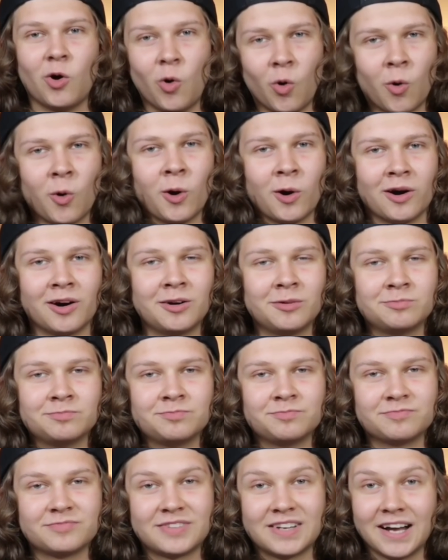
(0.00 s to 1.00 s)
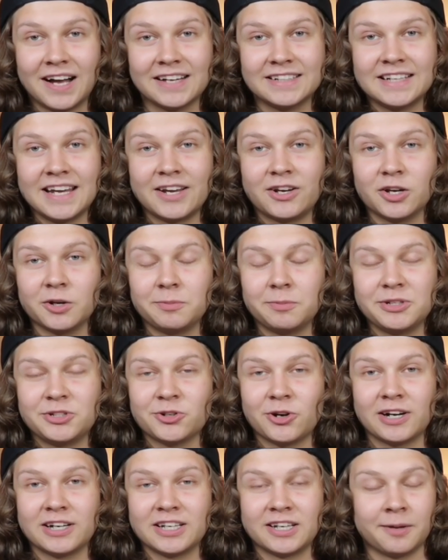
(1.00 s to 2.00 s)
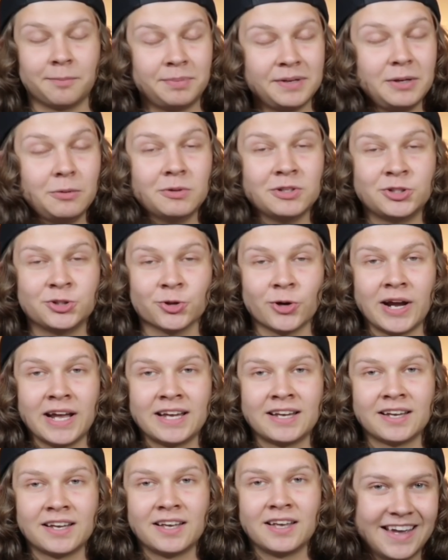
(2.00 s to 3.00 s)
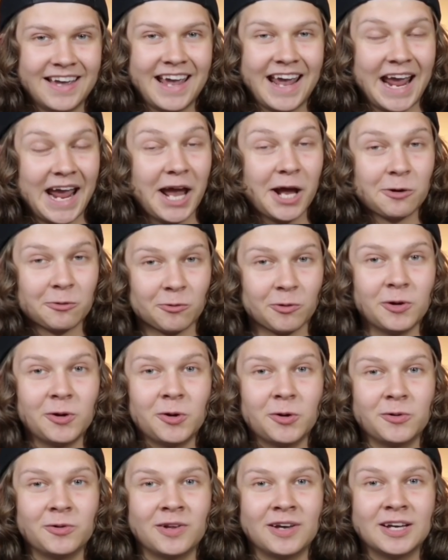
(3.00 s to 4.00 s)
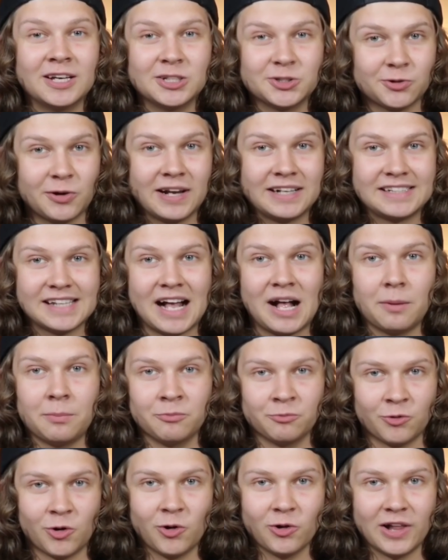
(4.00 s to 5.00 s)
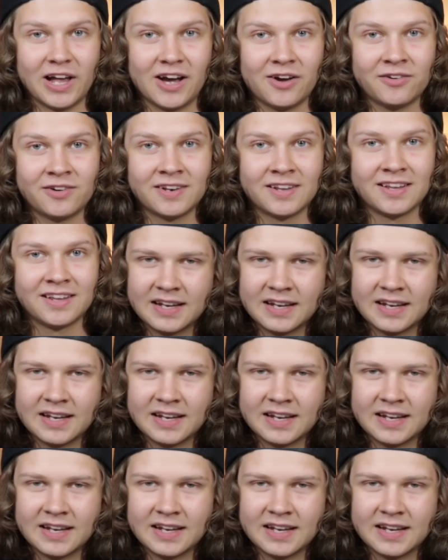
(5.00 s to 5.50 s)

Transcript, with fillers: Or Kanye could be trying to compete with Drake and ruin Drake's album rollout.